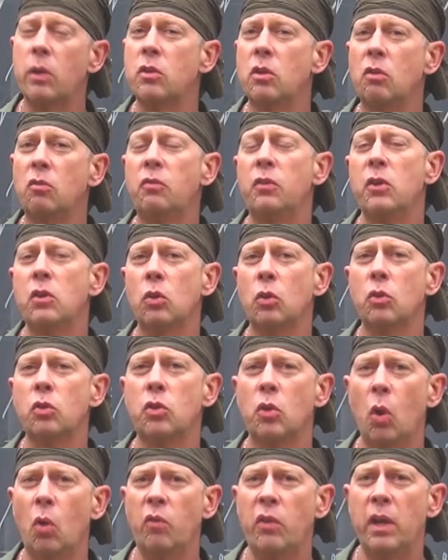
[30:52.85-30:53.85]
is an official
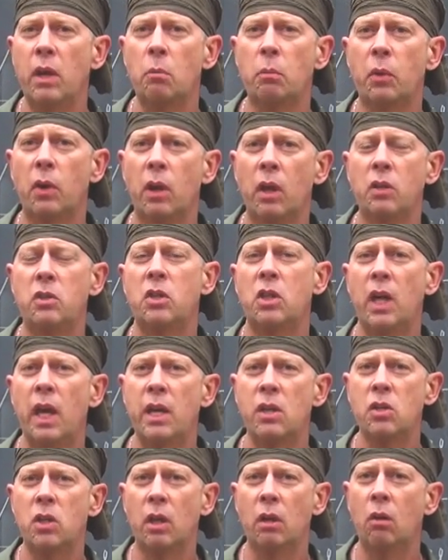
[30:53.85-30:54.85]
Soviet
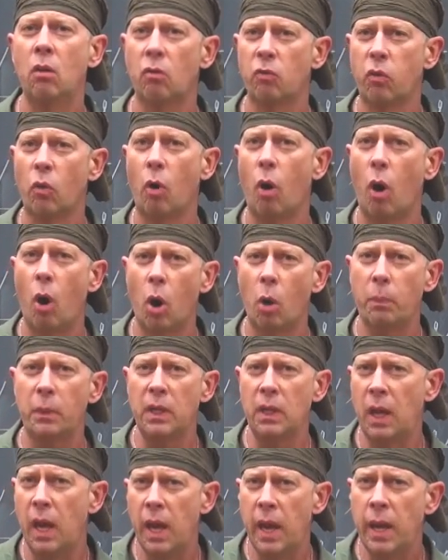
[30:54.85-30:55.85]
pronunciation for
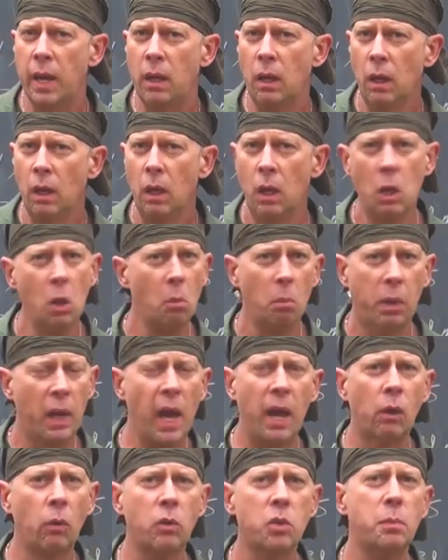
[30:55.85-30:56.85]
RPK,
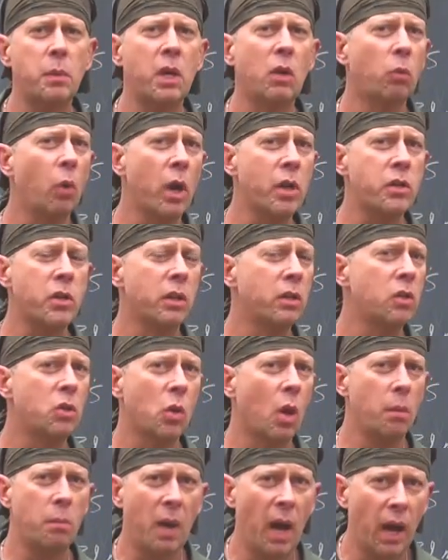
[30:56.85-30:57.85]
but I don't speak Russian,
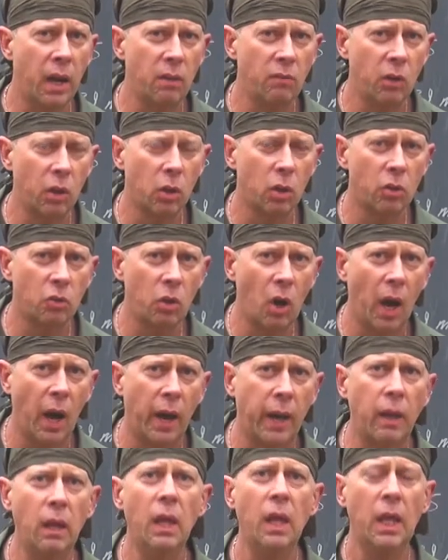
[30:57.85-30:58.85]
so I'm not even going to
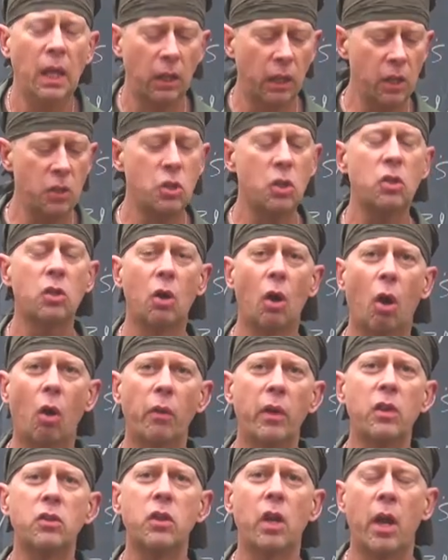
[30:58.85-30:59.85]
try. Let's just
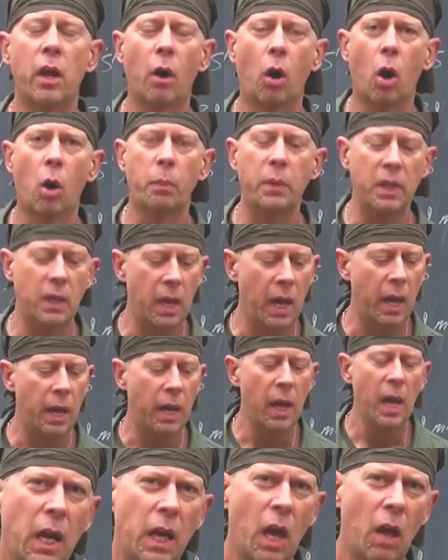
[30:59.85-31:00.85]
call this an
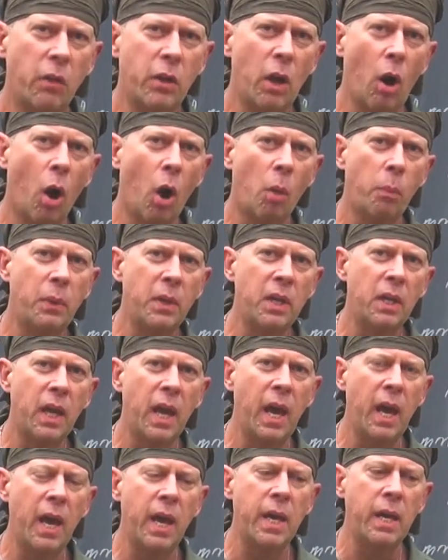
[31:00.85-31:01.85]
RPK. Now the
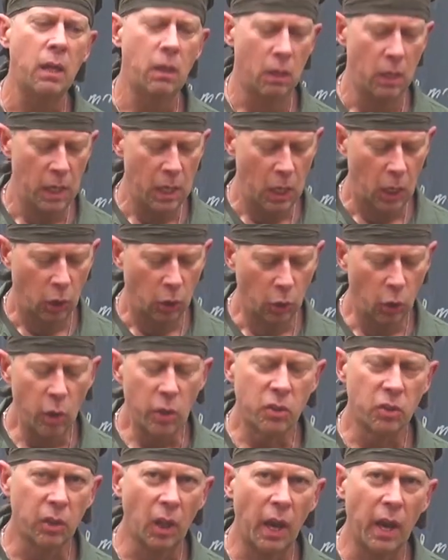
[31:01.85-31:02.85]
RPK
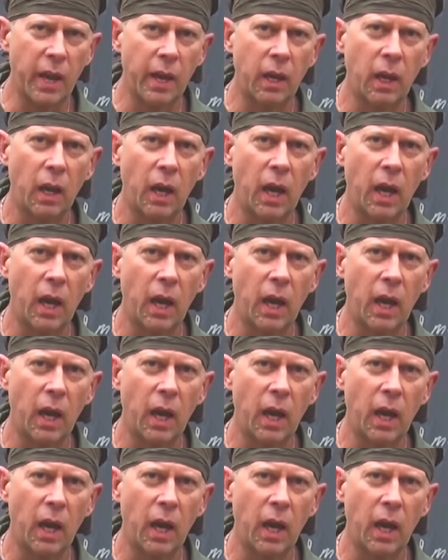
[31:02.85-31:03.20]
looks like